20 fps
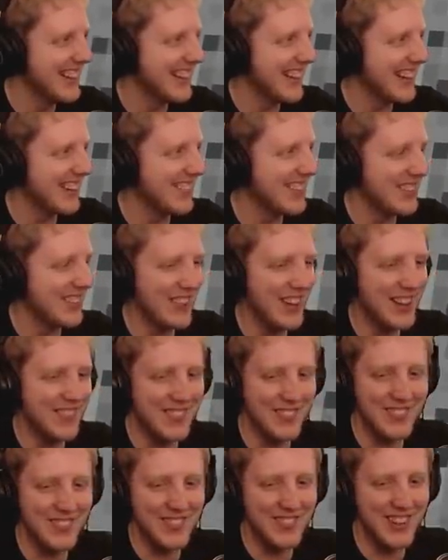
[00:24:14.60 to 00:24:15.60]
Thank you for the five
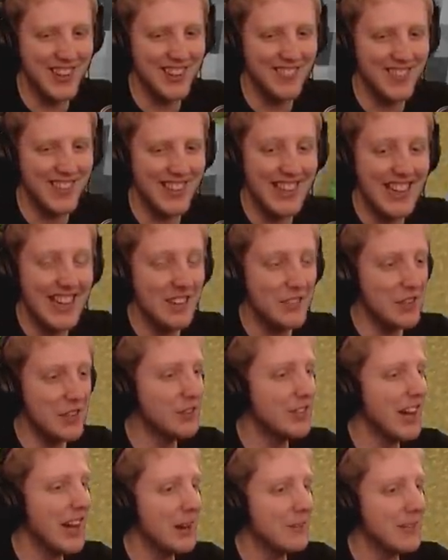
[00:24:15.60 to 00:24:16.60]
fifty-five, man. If
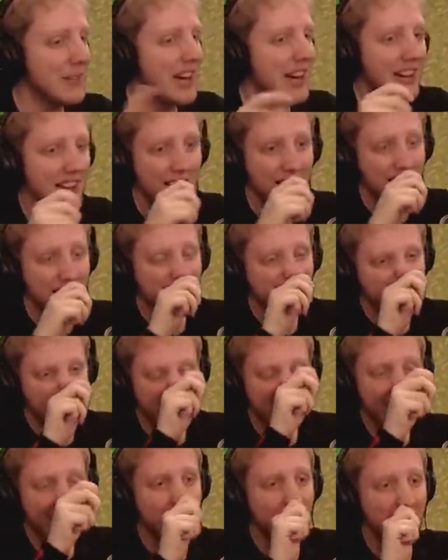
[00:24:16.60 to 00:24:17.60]
you time that,
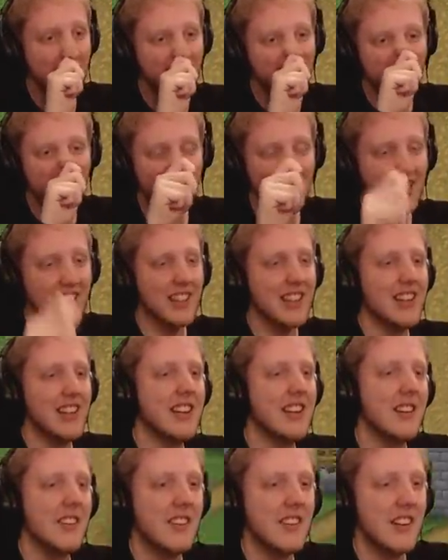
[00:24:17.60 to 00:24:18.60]
if you timed that
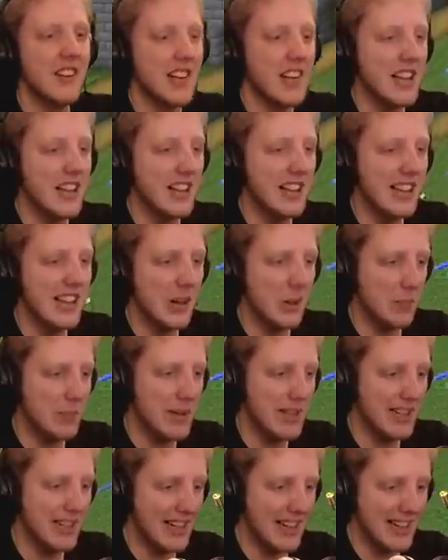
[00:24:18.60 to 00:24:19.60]
a little
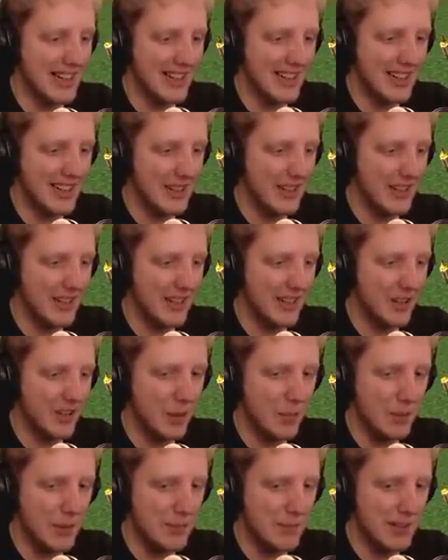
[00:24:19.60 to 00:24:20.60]
bit later, like a
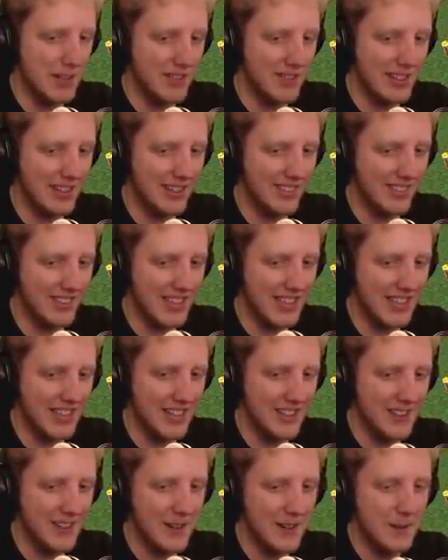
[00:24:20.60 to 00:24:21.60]
couple of milliseconds
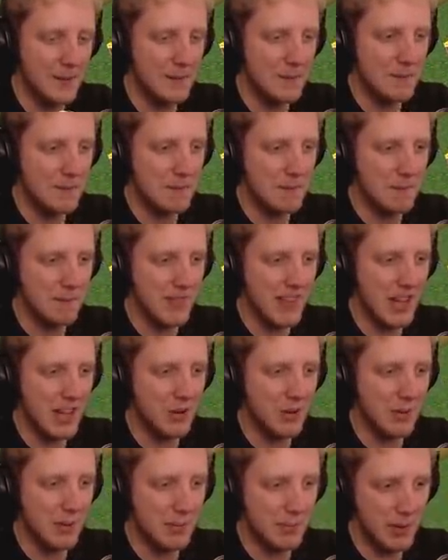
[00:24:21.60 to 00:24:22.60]
later, it
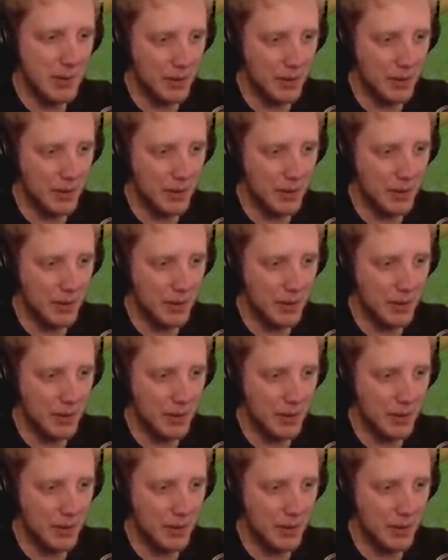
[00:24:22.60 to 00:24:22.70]
would have been